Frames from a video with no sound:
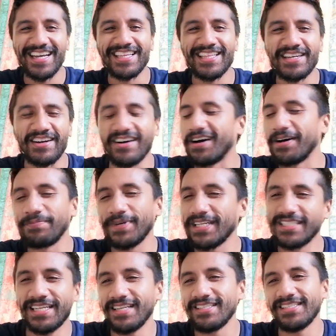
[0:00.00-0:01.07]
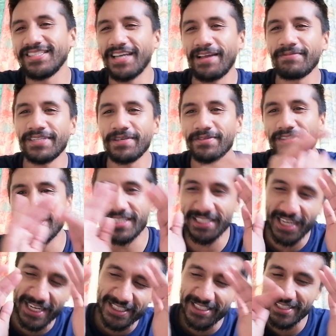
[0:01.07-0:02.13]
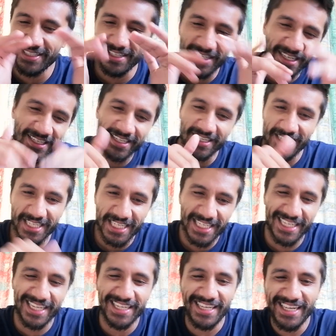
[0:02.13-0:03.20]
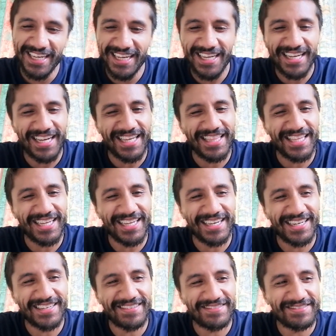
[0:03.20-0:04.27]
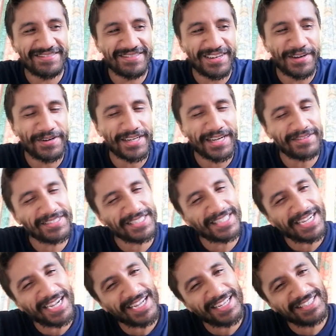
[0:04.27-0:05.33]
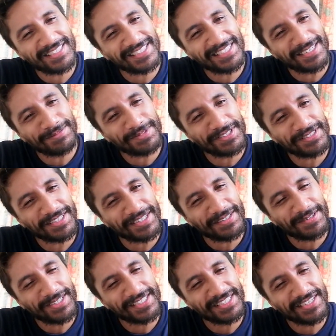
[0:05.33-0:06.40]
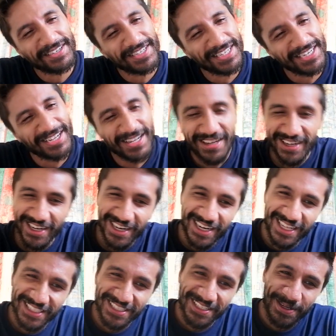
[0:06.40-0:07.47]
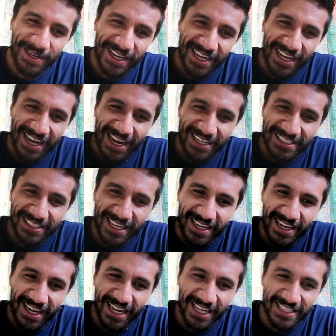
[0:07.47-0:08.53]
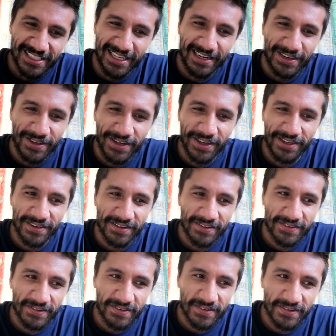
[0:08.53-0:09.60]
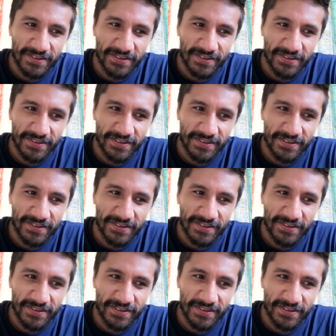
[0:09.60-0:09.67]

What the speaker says: then I better change the timetable, so I changed it, and then no one came to class and I'm still like, what's going on? And so I had to learn